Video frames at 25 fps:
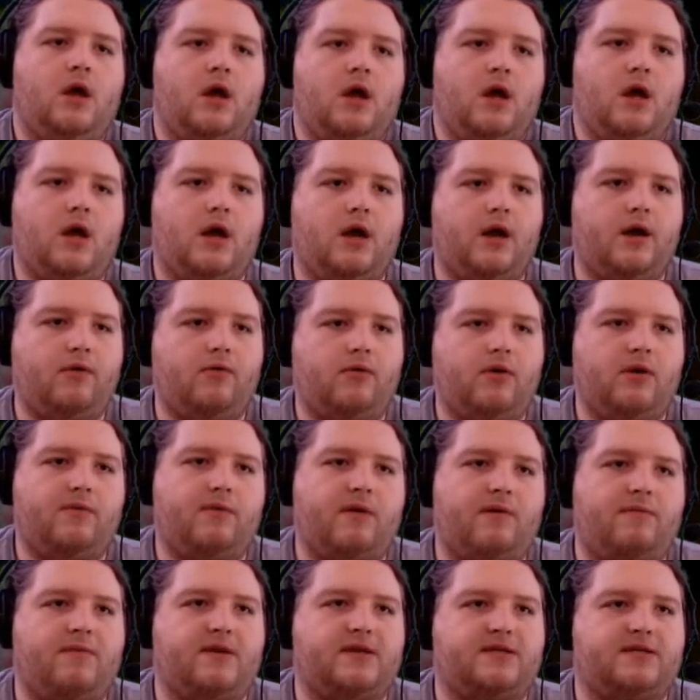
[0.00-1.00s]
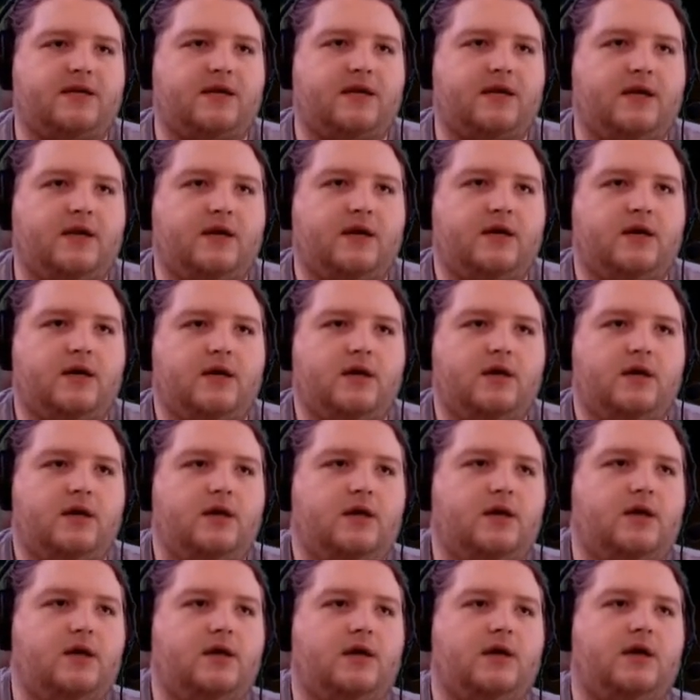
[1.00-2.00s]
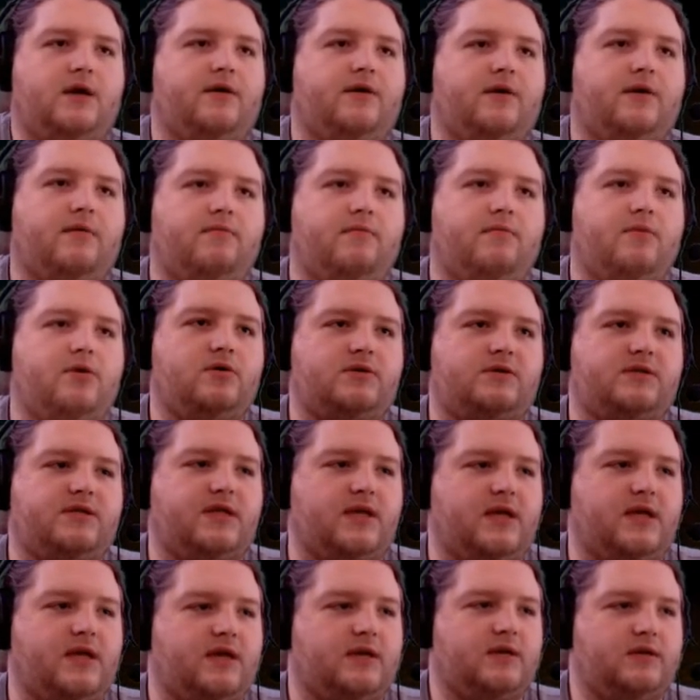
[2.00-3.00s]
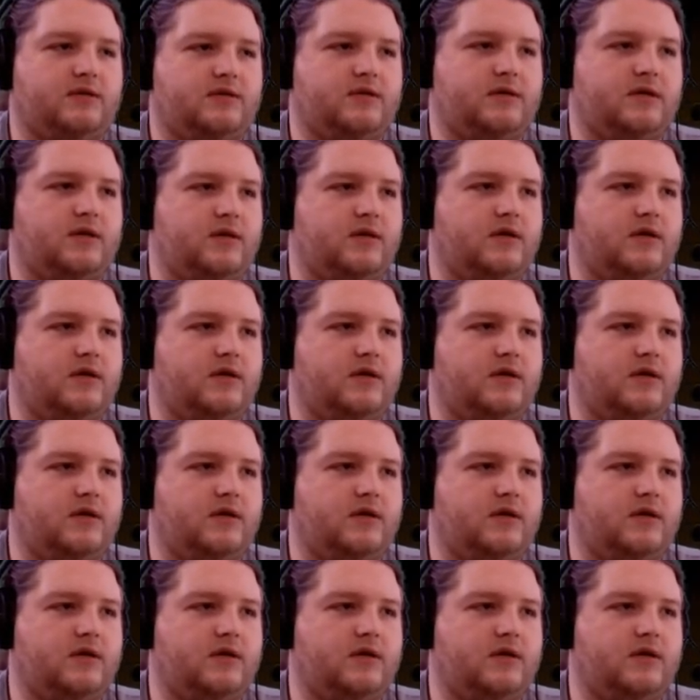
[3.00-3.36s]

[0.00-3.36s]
Alright, what am I missing here? I've got most things.